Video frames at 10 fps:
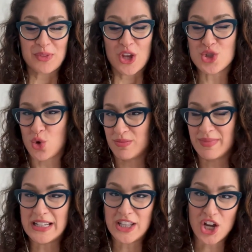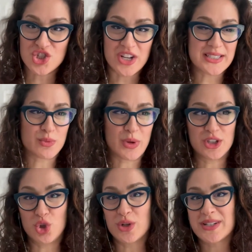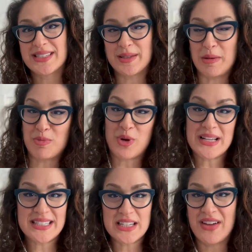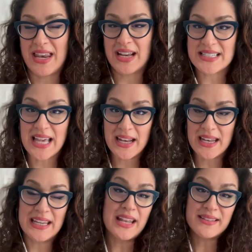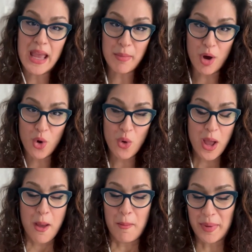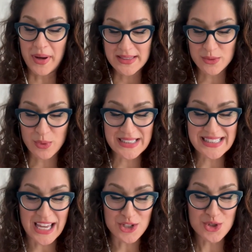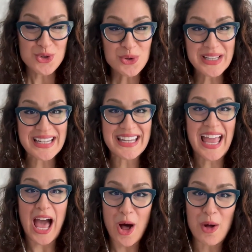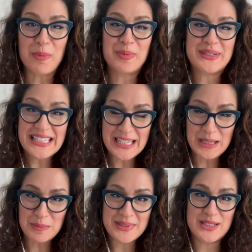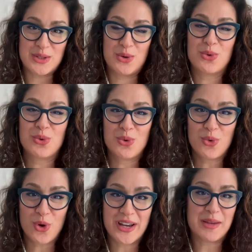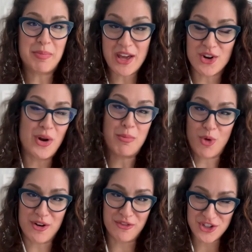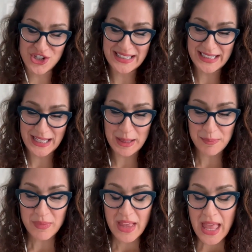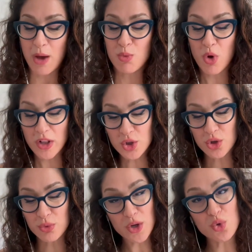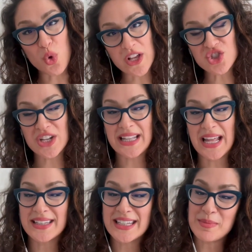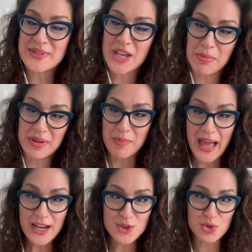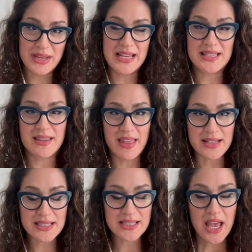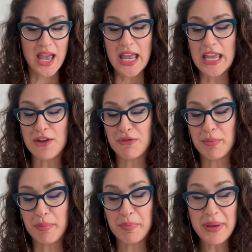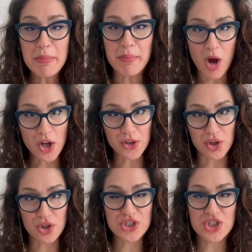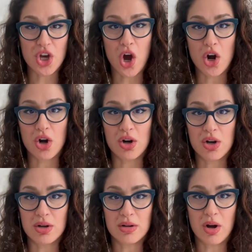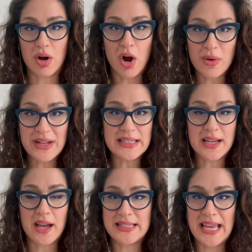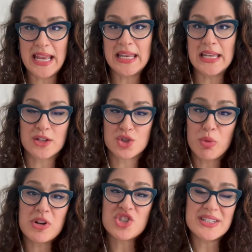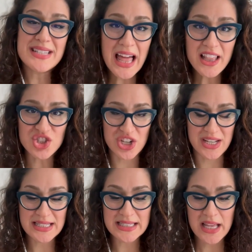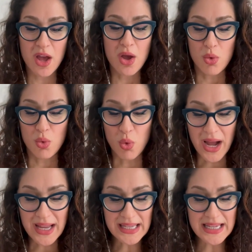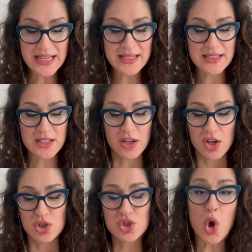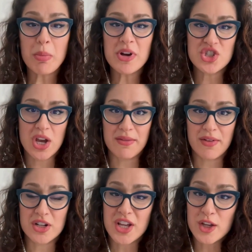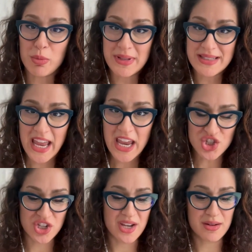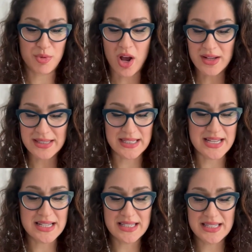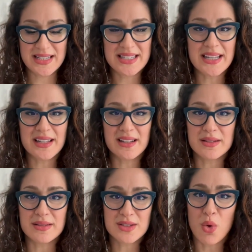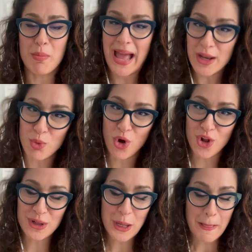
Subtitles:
So not just what looks impressive and exciting in a demo, but what can truly help teams work better and more efficiently. And one question that keeps coming back to me is this: if BIM models are already containing so much intelligence, why is so much of our documentation process still so manual?